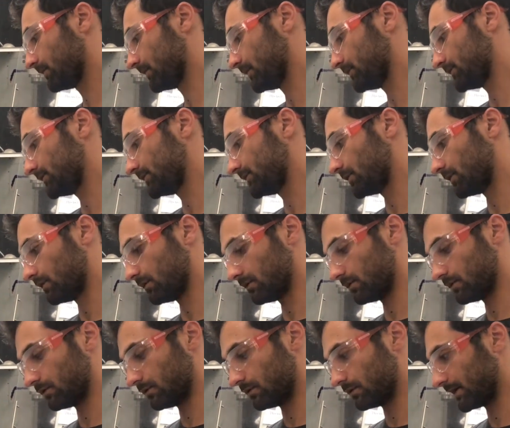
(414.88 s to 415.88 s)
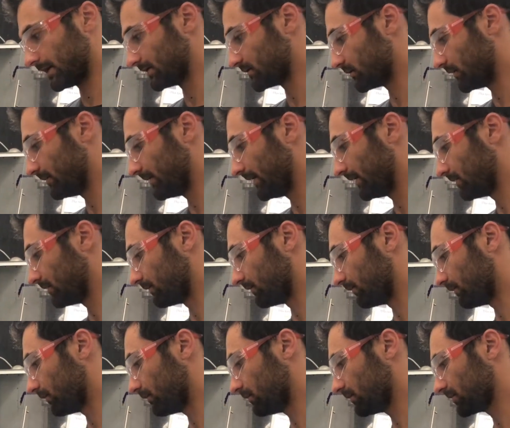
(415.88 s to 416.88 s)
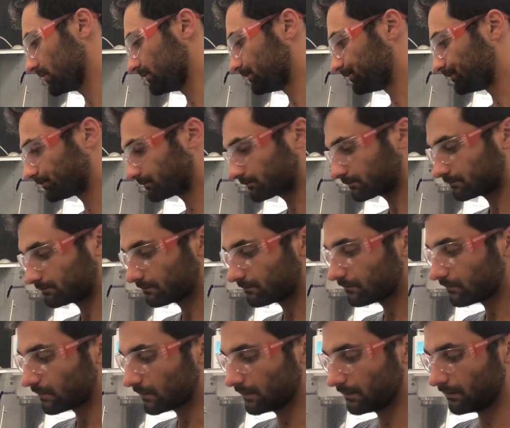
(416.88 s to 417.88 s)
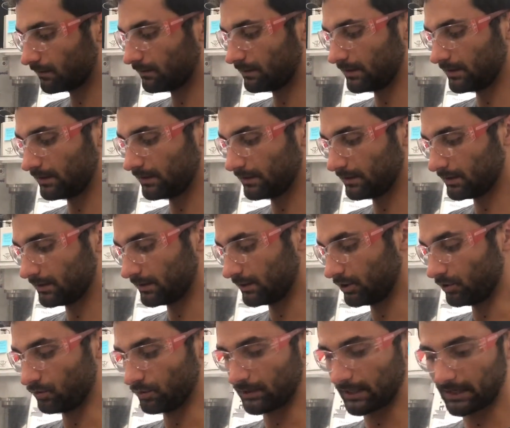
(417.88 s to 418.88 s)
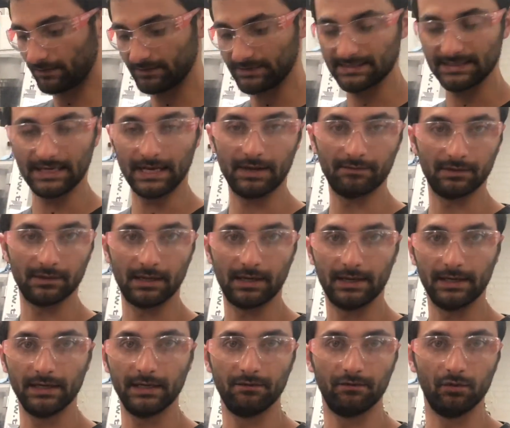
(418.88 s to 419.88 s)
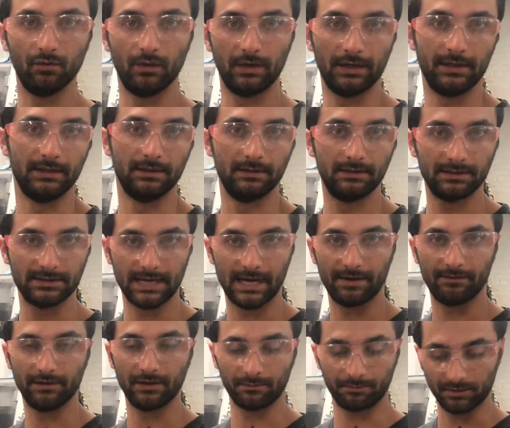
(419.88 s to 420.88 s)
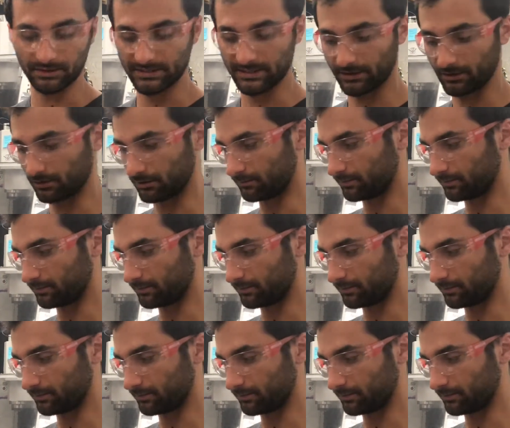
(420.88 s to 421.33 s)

So as we make the fold, you would obviously have a line if you wanted to have it in a particular